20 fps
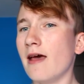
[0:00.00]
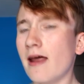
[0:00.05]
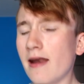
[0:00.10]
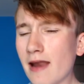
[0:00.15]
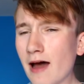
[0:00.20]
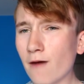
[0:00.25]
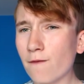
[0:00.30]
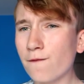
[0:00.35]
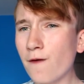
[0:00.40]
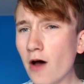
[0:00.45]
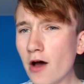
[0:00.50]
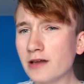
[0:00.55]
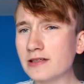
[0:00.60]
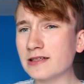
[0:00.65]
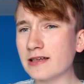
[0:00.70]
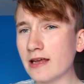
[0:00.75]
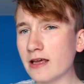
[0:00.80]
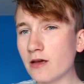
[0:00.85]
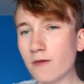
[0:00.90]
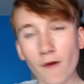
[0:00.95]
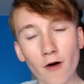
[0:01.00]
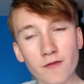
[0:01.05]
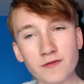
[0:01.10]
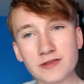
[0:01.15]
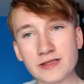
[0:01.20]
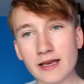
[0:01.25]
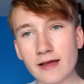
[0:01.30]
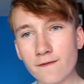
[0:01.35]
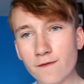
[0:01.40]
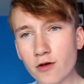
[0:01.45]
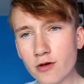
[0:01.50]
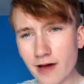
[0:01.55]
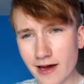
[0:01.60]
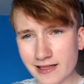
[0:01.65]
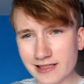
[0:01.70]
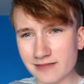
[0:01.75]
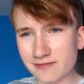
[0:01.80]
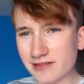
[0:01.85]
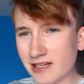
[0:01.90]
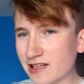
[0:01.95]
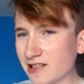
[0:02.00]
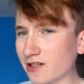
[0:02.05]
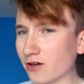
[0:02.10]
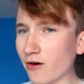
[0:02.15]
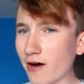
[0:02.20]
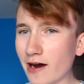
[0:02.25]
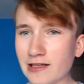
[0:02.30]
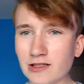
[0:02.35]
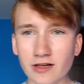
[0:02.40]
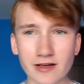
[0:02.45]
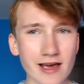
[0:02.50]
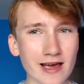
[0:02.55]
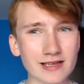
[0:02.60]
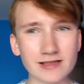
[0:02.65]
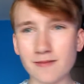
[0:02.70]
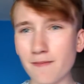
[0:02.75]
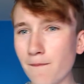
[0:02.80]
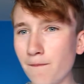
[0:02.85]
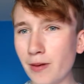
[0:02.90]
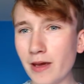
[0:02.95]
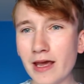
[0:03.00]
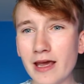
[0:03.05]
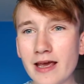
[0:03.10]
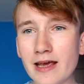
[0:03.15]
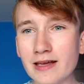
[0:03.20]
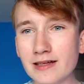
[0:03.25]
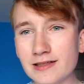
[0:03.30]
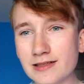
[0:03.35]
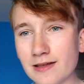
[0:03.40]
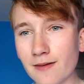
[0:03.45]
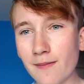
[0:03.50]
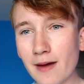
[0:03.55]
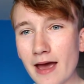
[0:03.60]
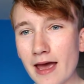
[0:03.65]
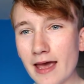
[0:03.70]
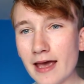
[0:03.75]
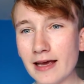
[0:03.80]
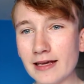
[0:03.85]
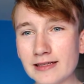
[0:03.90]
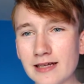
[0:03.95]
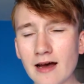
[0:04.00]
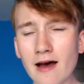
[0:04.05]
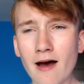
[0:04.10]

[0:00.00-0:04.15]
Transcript: Now firstly, if you get some decent grades, like you get some B's, some A's,